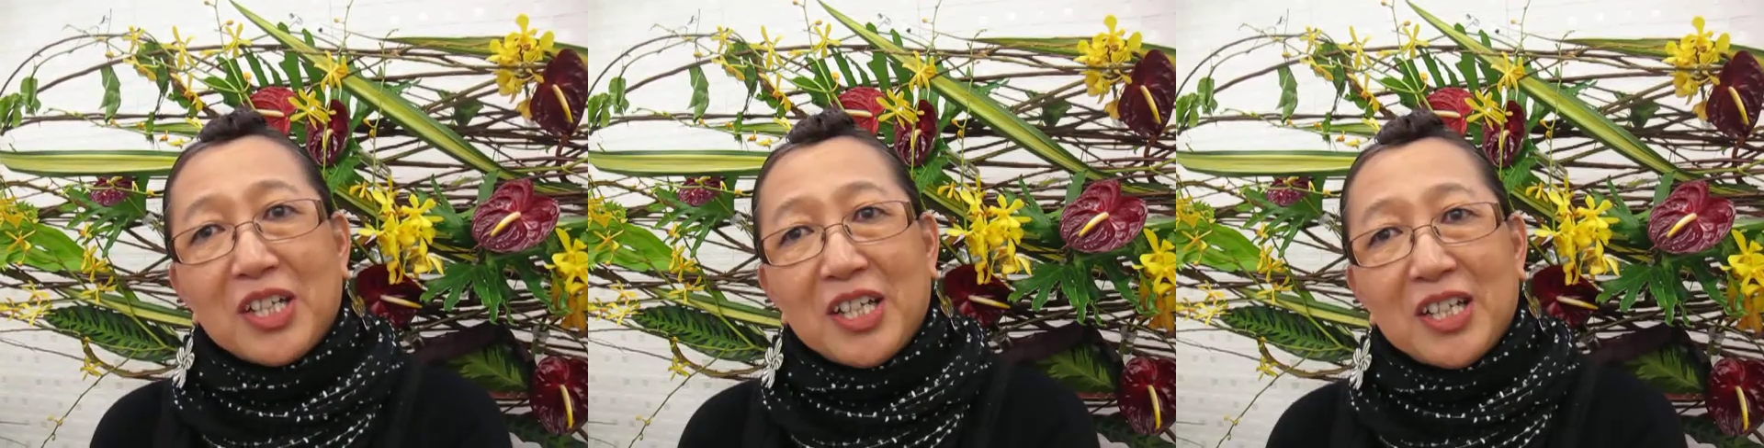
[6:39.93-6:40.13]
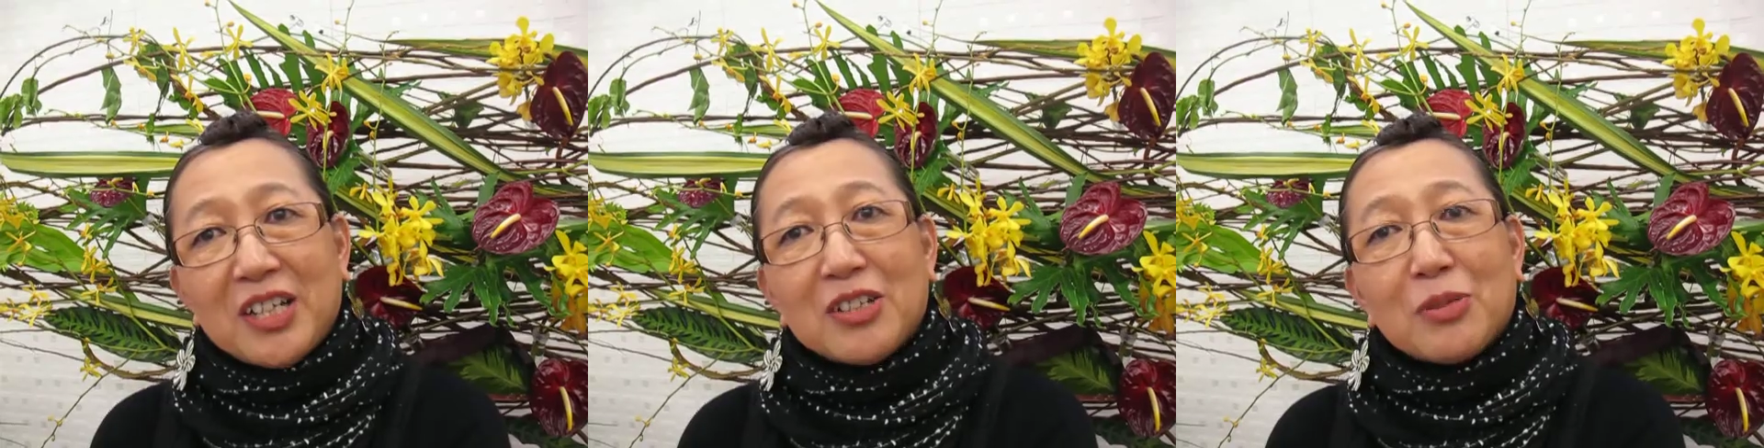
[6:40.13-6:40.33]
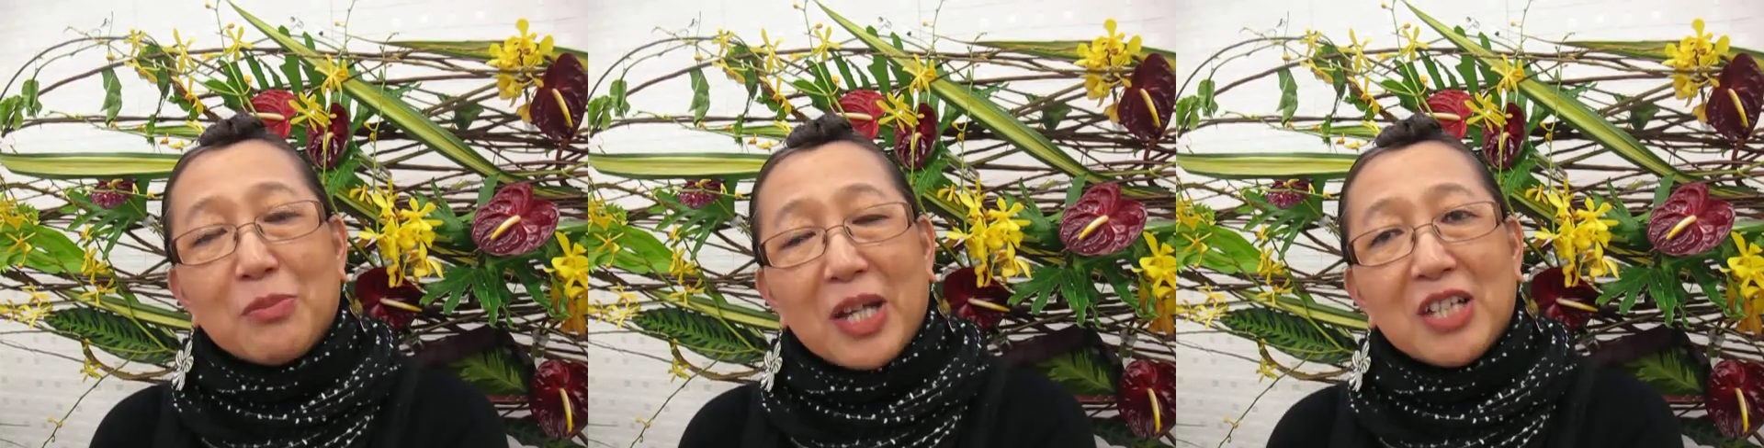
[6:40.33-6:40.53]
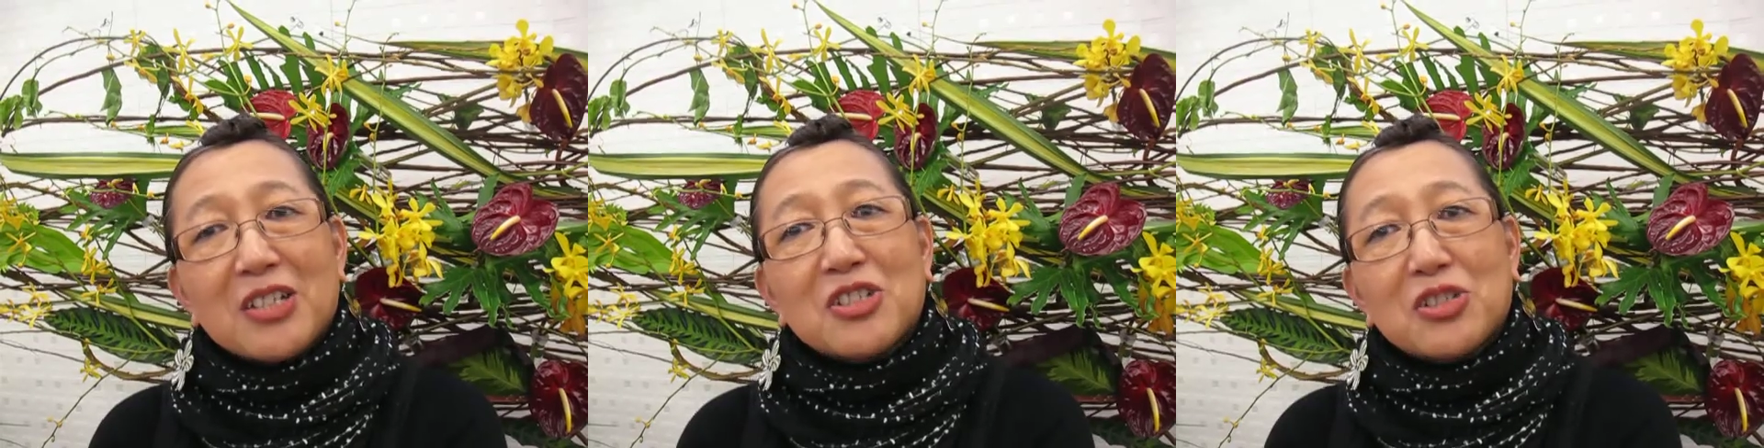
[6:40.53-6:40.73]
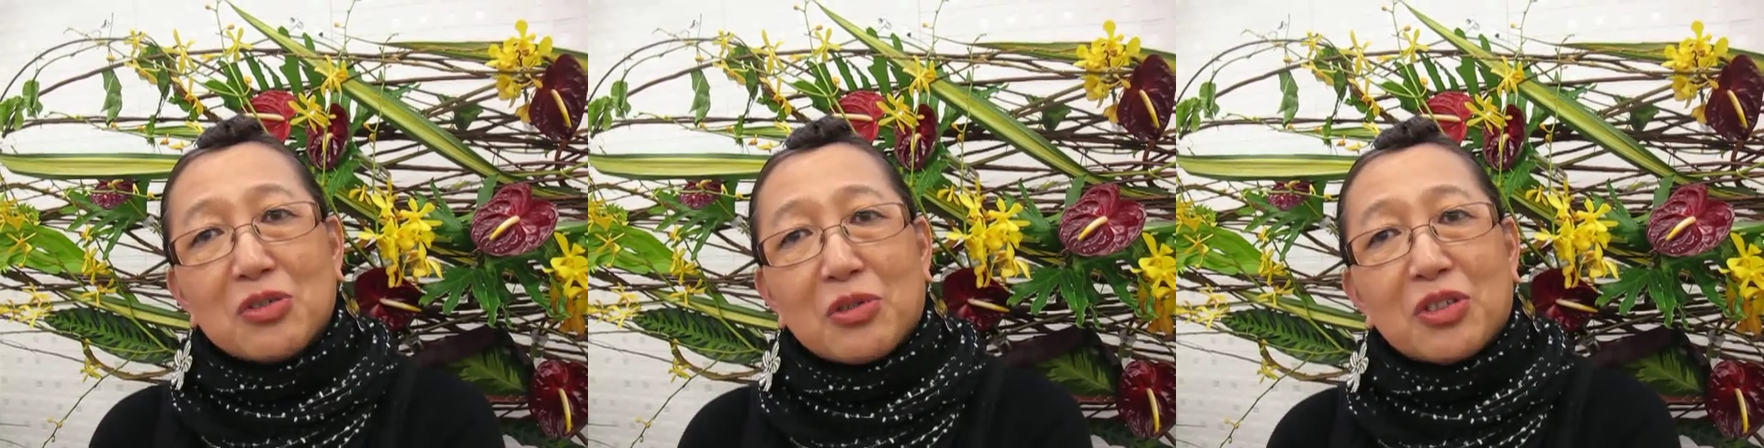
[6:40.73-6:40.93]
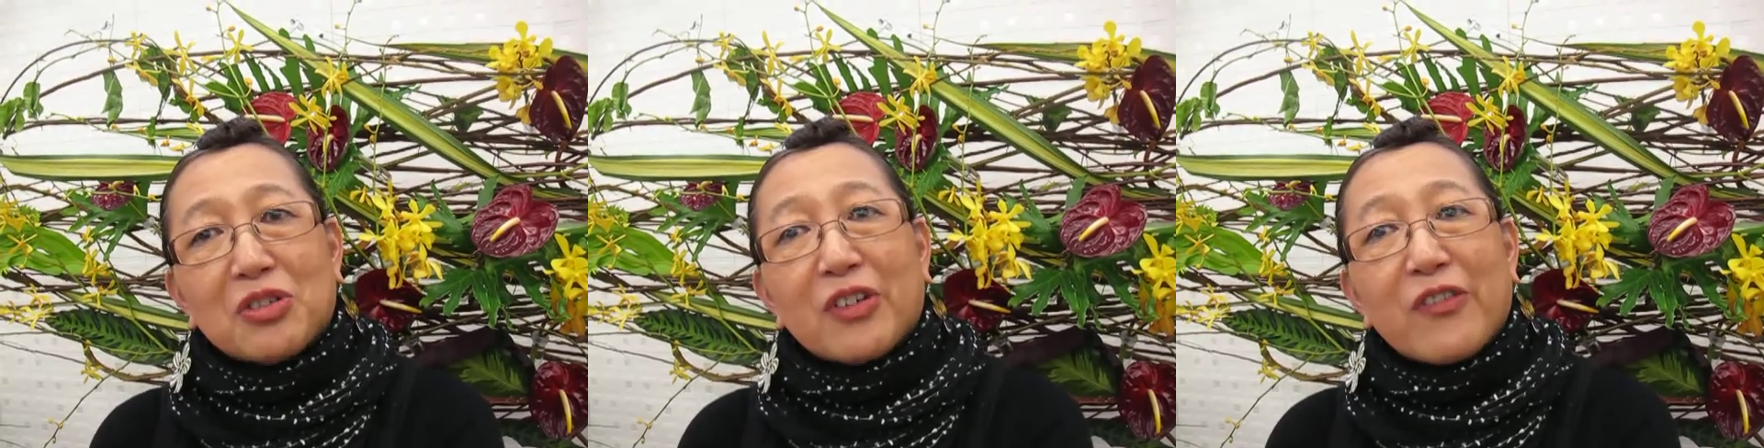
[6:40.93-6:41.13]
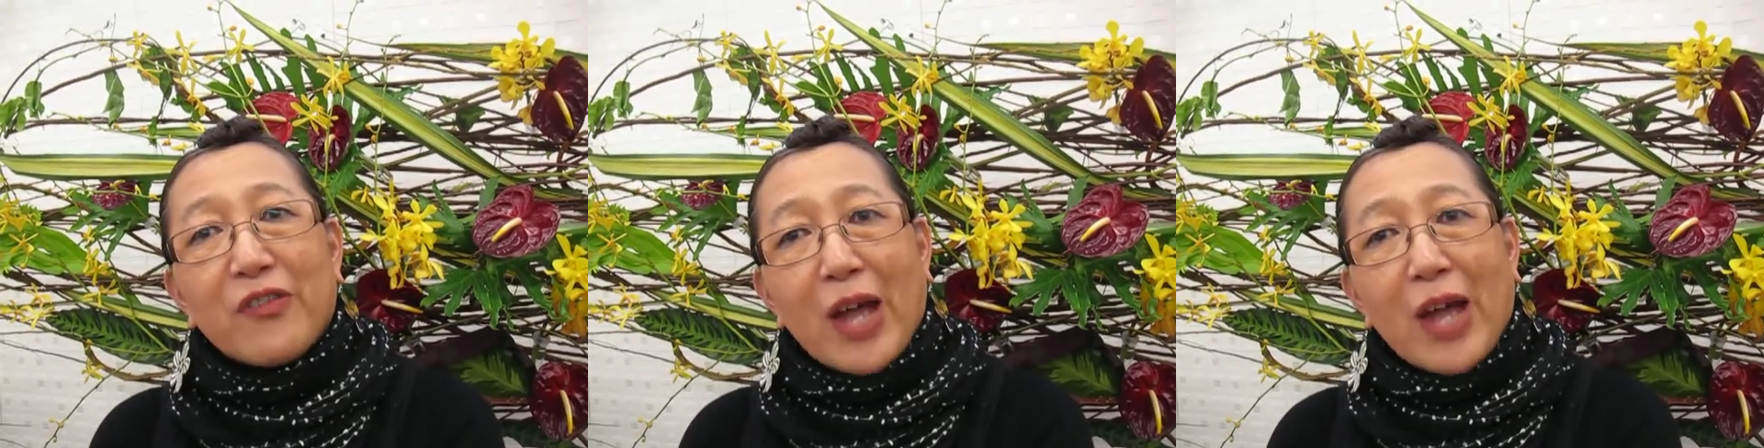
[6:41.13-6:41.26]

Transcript: needing to make this store look